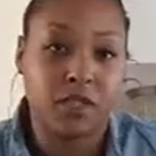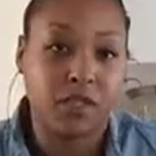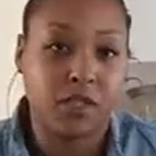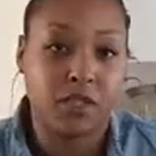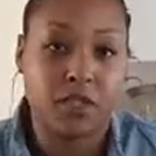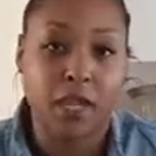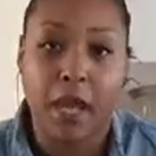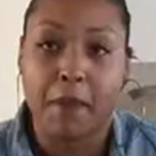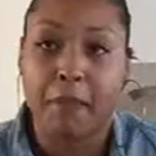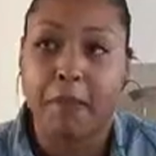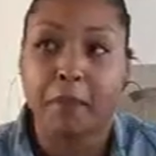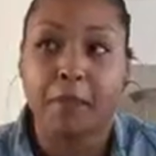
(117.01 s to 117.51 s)

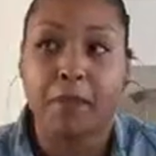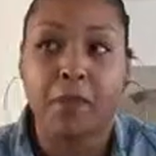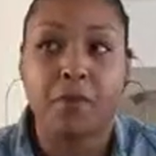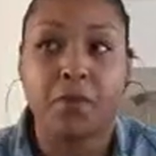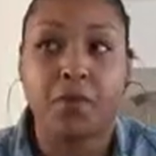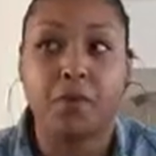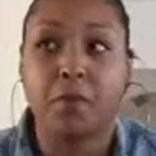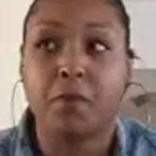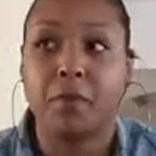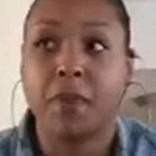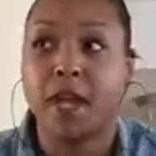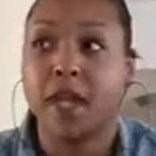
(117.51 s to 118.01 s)
Type of people
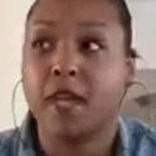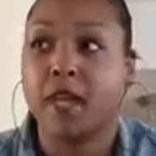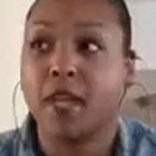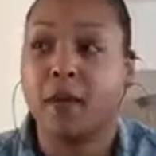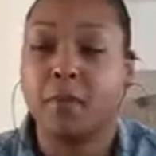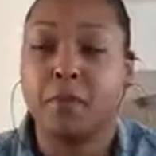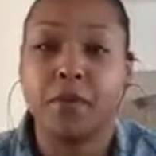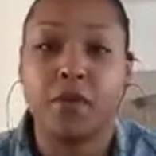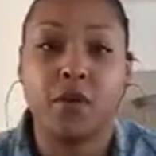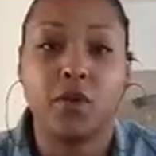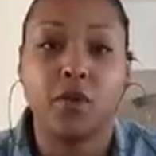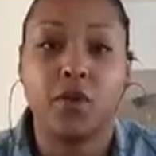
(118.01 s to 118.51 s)
to pay their
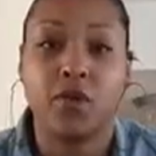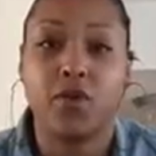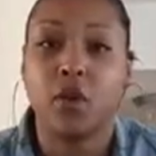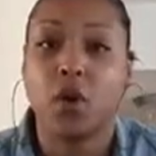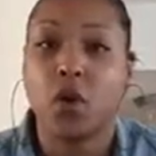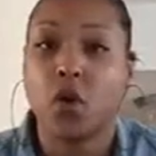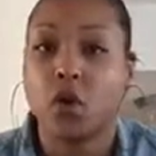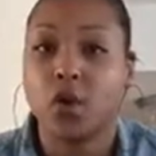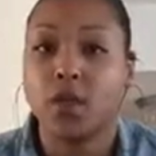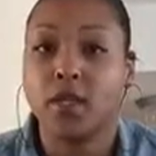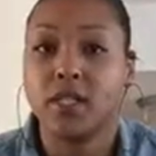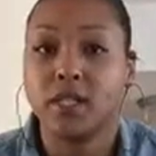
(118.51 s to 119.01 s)
bills
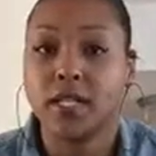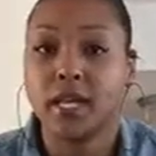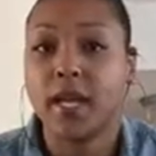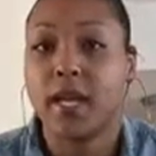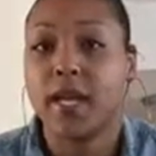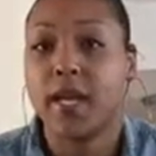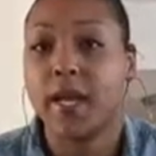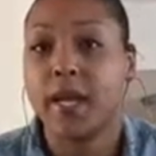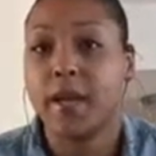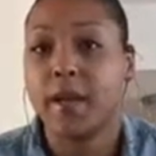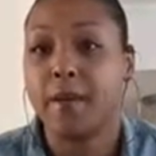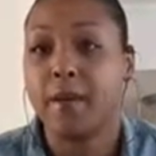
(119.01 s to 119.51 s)
on
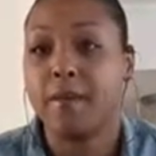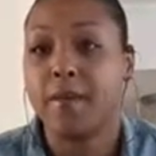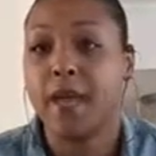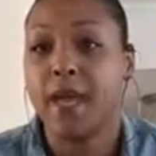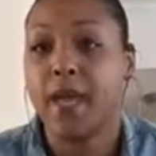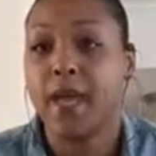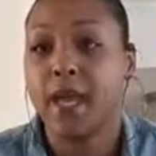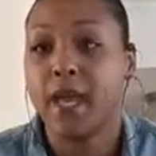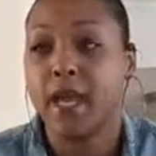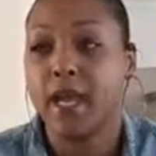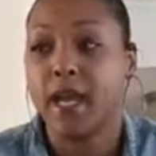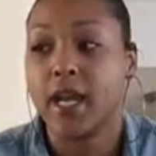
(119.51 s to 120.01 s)
time
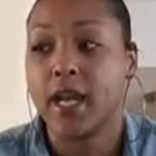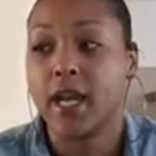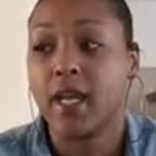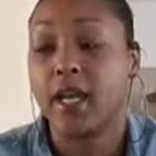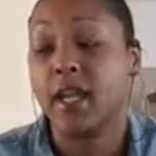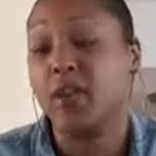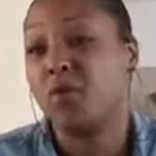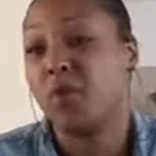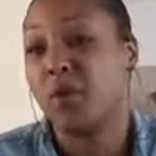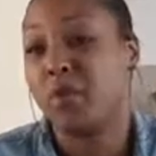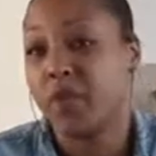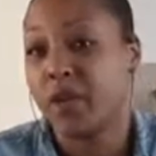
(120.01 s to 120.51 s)
and
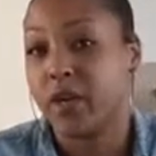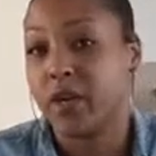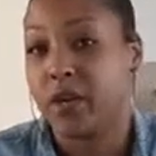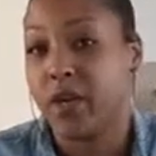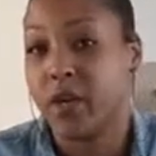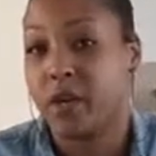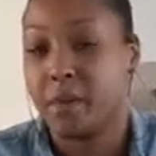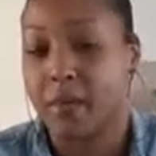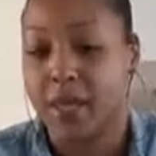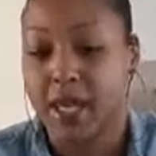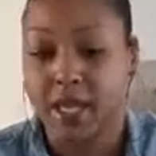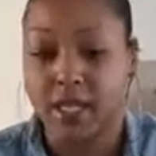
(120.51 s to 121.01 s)
live within their
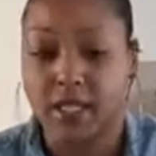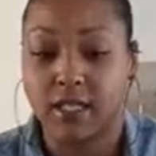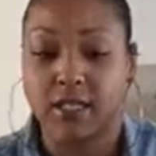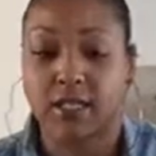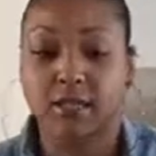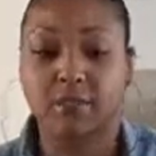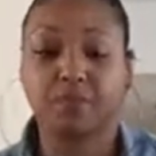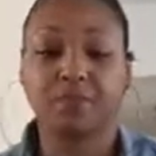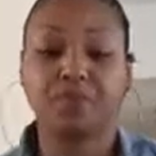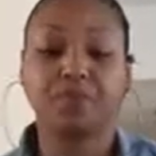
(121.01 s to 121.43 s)
means.